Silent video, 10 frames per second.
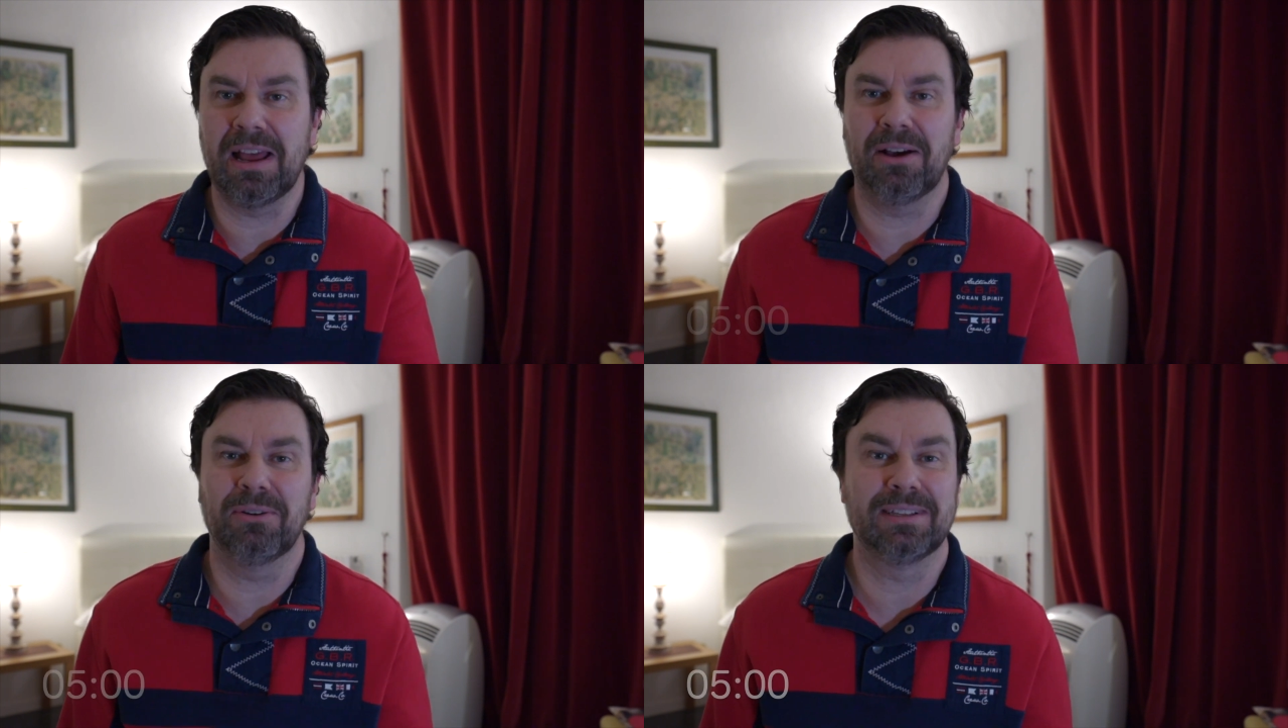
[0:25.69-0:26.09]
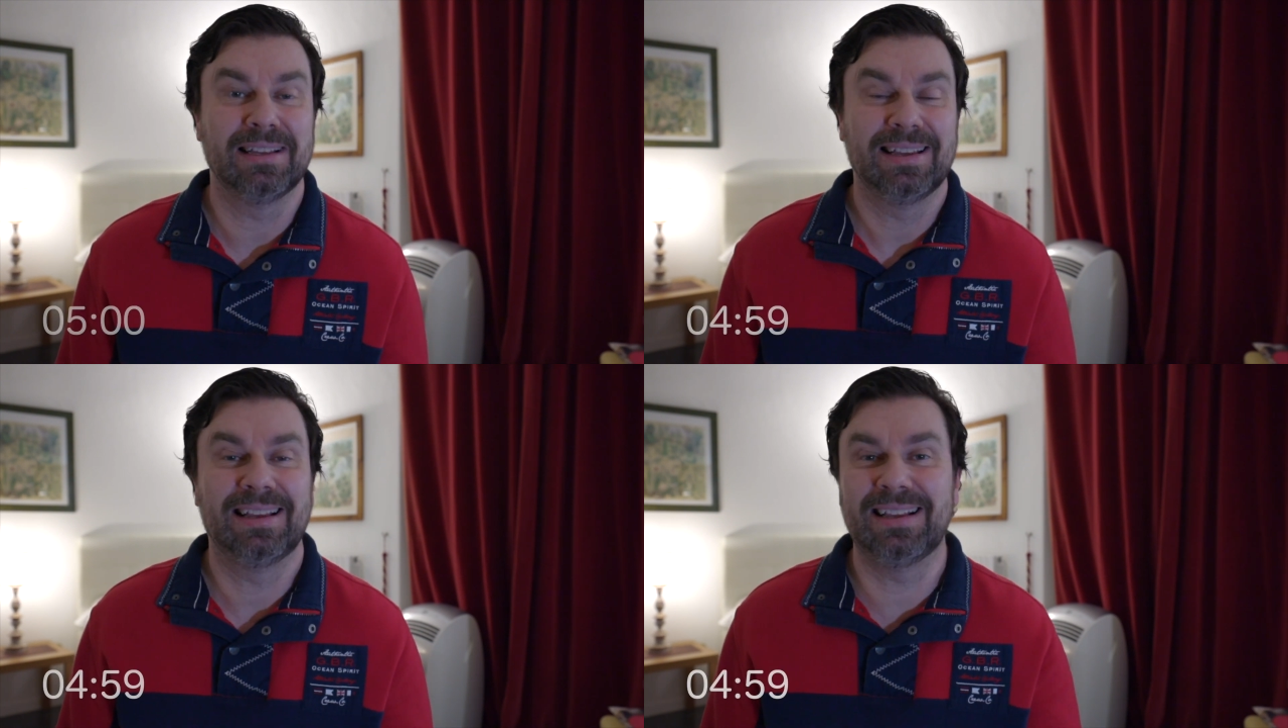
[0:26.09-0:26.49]
now
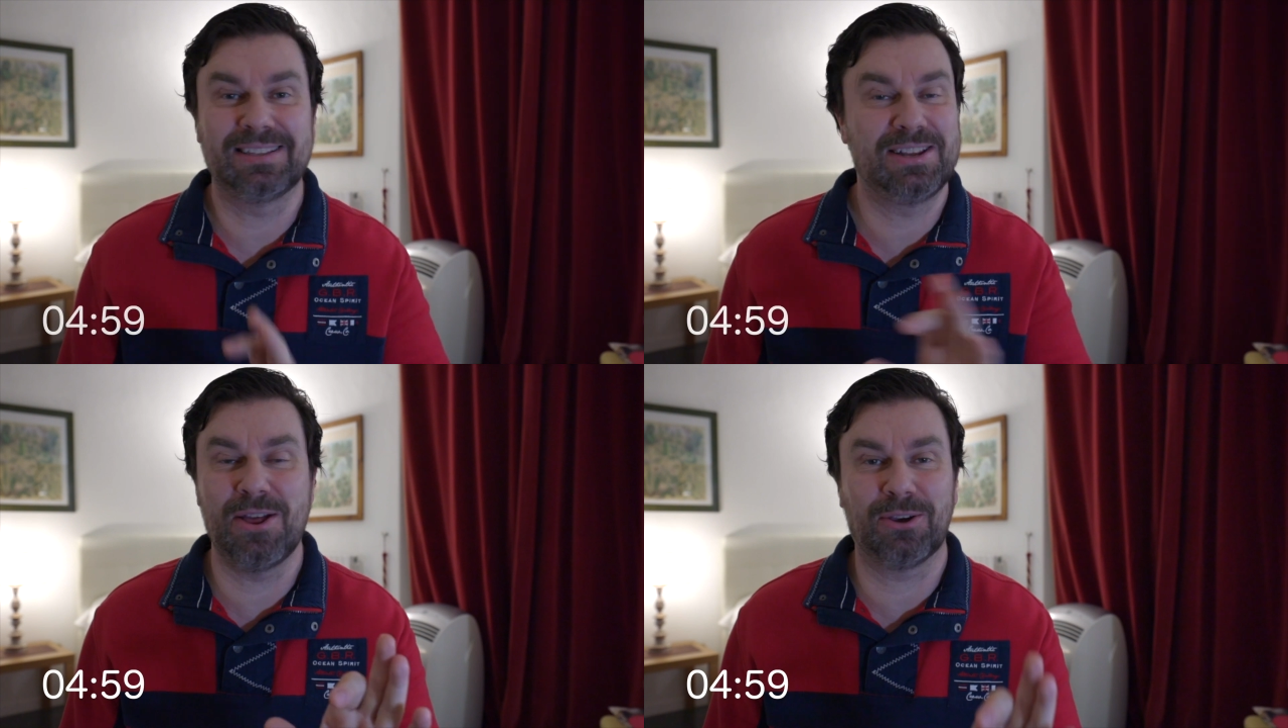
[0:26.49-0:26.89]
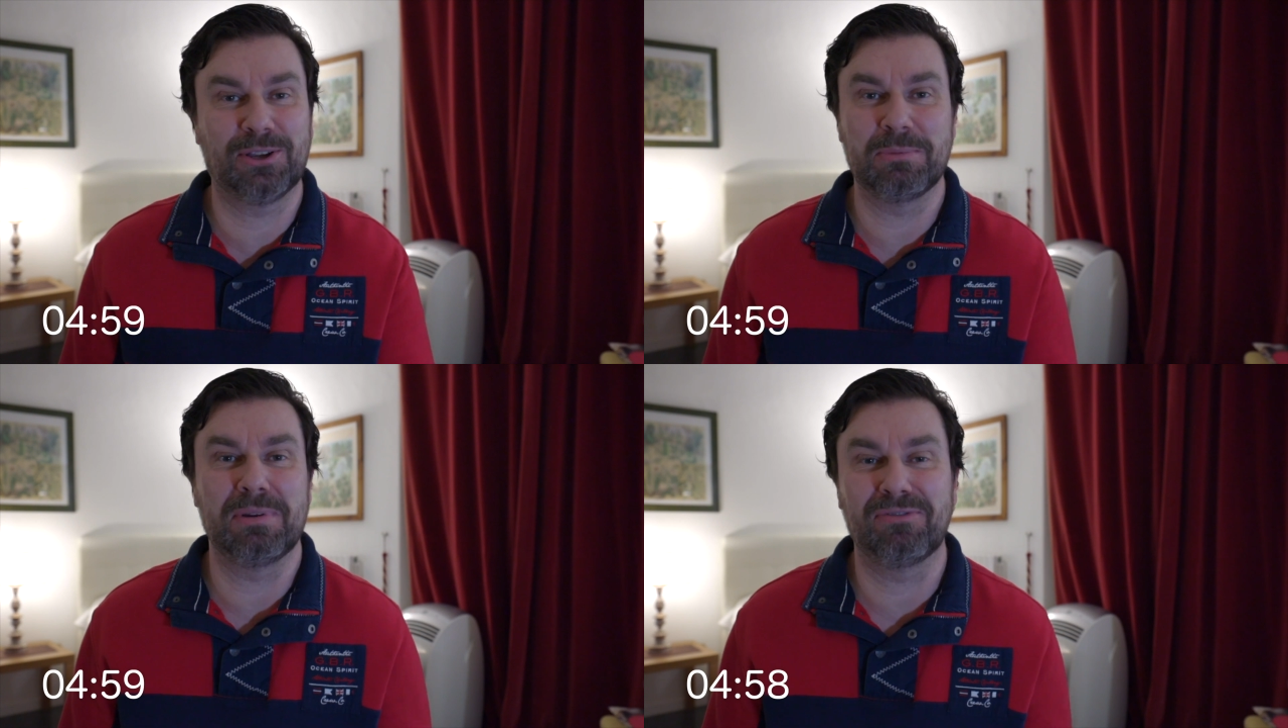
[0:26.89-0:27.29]
it's not
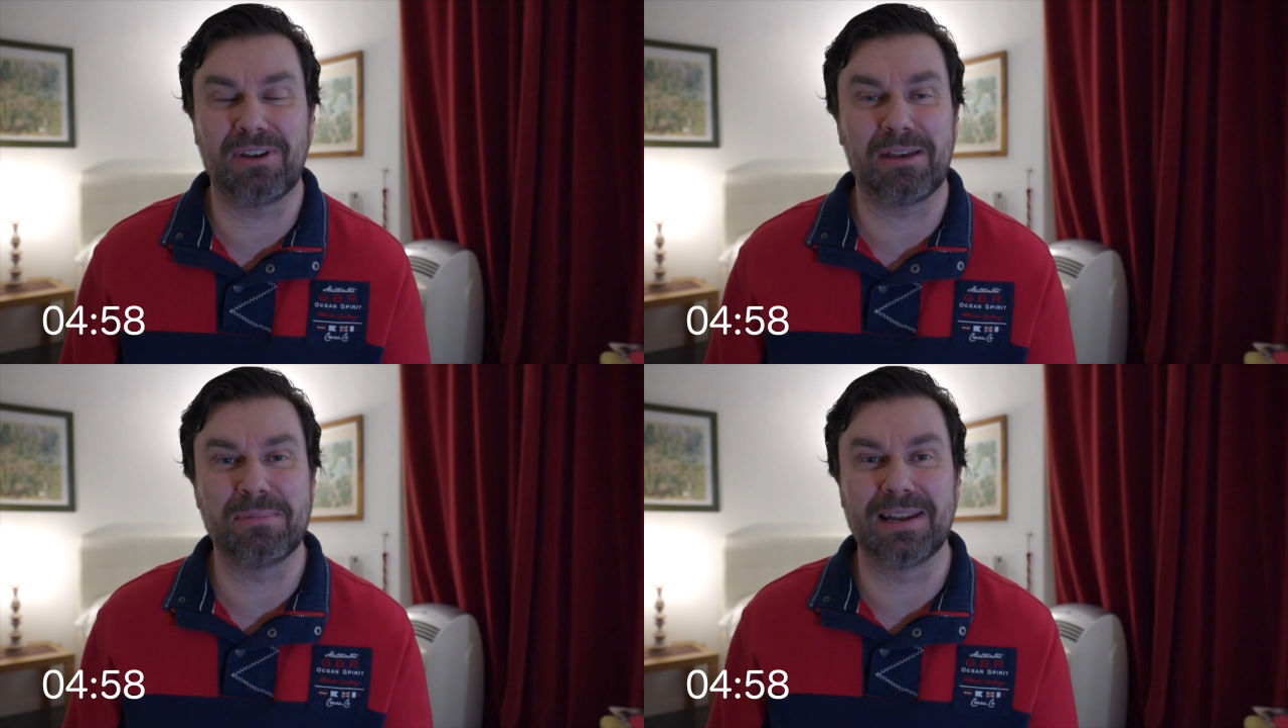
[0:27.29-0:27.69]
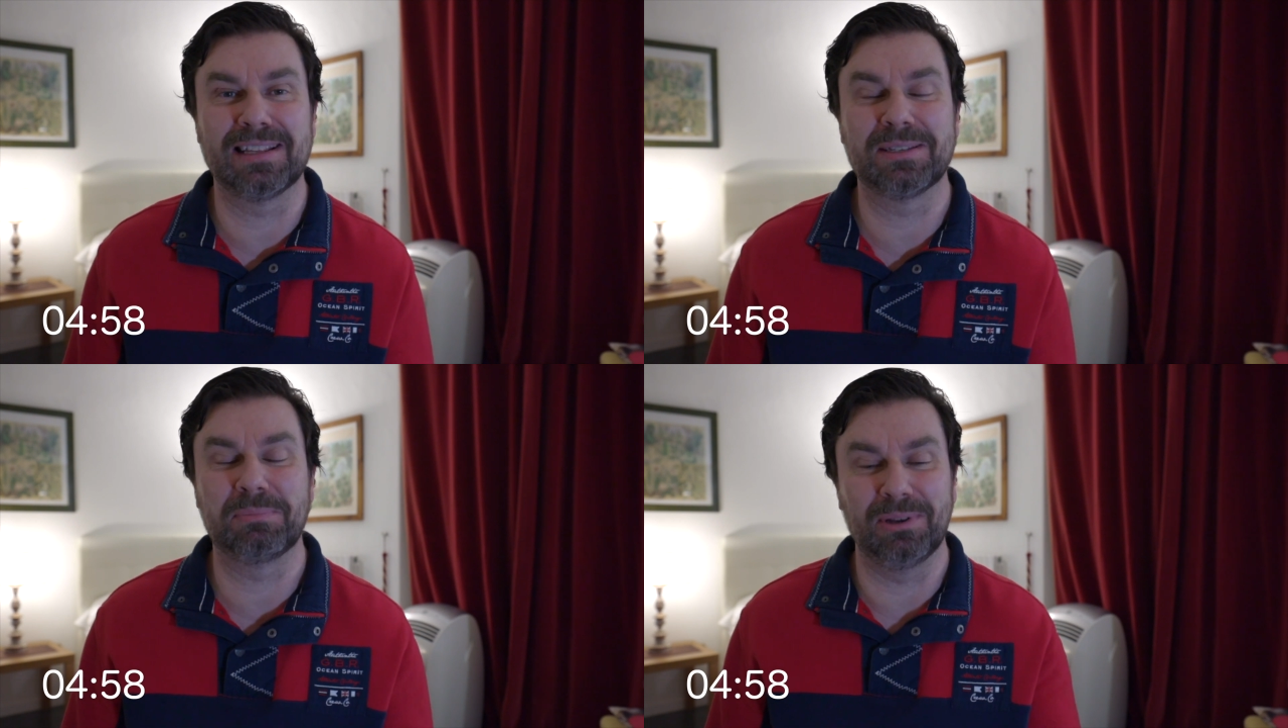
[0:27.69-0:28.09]
going to be five
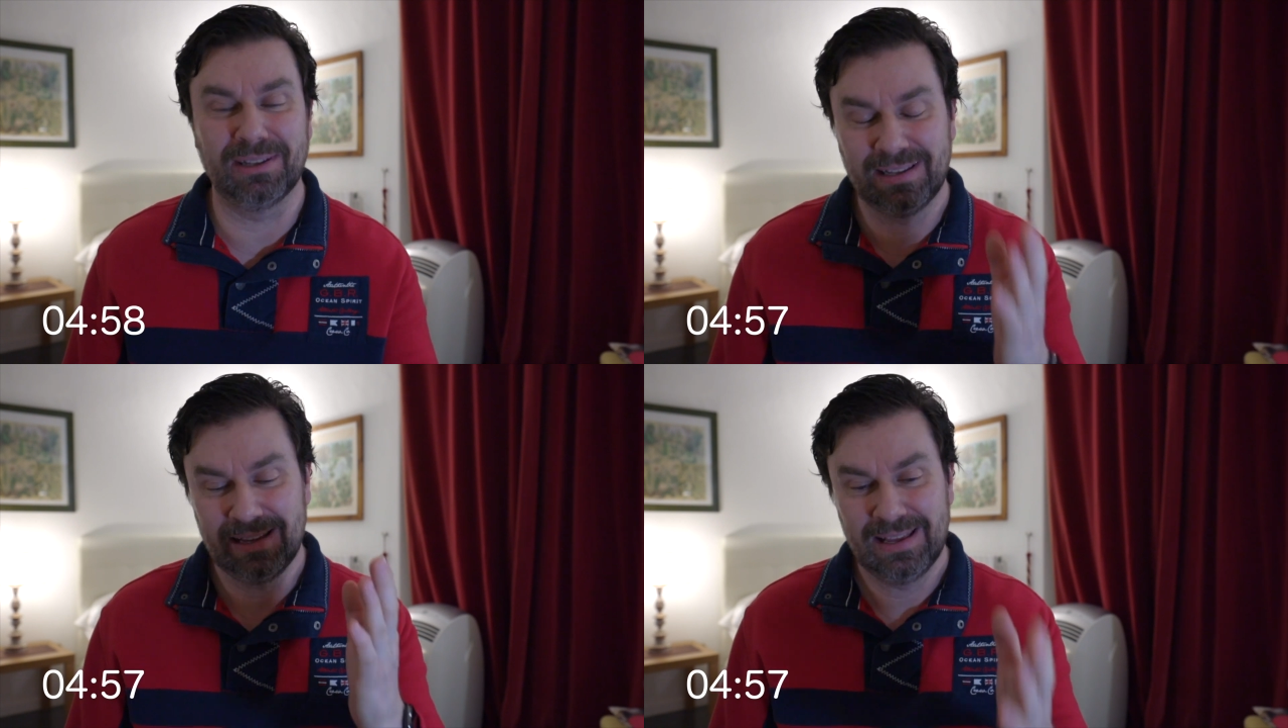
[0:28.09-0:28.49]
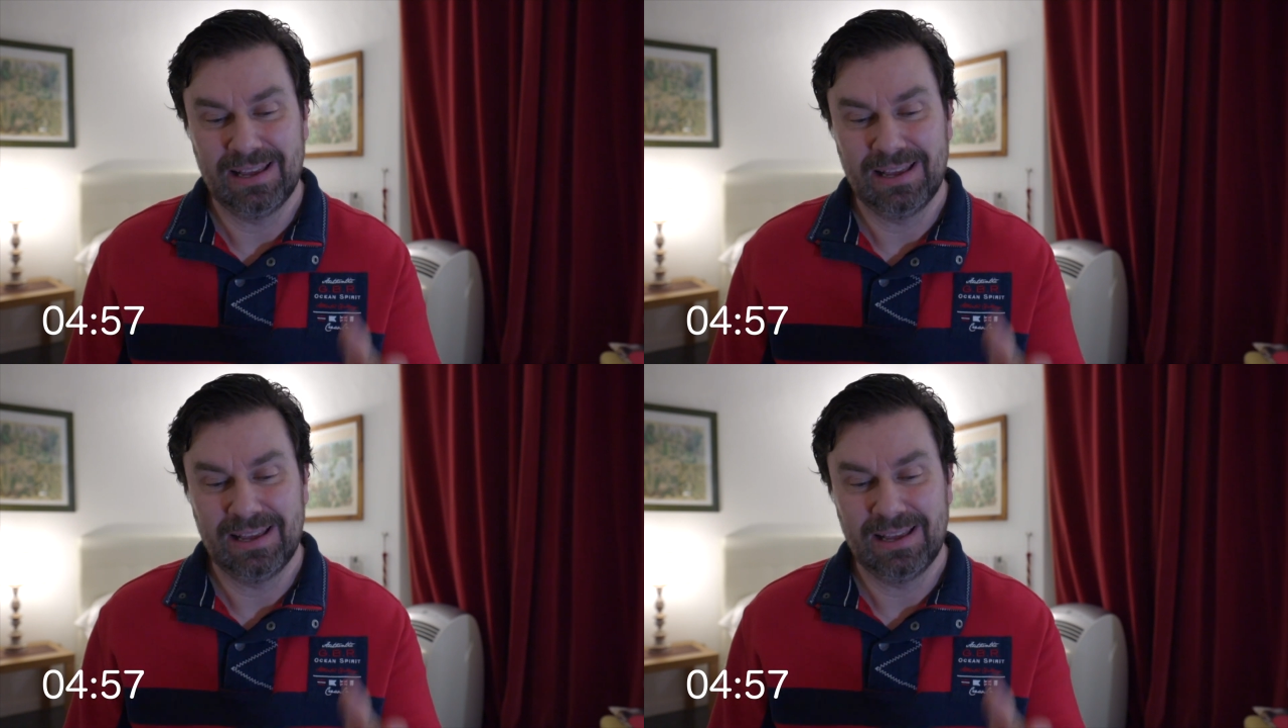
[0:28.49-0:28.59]
minutes, but